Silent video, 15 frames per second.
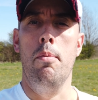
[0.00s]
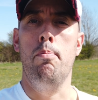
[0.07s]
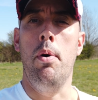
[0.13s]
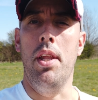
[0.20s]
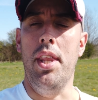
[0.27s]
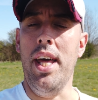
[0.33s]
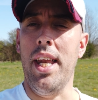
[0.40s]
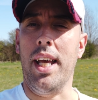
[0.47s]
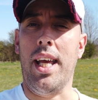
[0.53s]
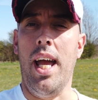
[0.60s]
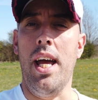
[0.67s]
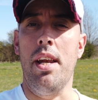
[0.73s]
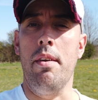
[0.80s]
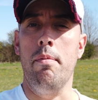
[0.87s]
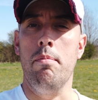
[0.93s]
but then
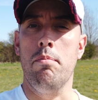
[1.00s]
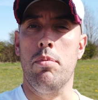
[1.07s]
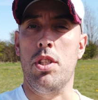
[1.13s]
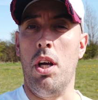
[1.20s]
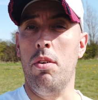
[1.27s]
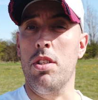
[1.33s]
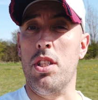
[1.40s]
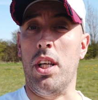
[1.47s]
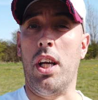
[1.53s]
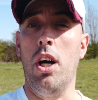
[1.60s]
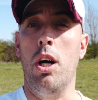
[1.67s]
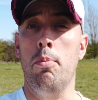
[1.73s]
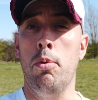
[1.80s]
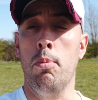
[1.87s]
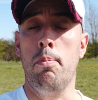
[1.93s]
again, so does a
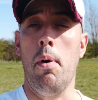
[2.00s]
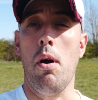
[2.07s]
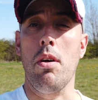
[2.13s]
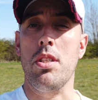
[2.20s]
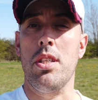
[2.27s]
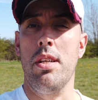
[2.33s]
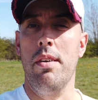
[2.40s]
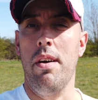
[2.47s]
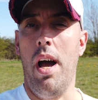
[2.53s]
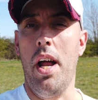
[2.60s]
cardboard box,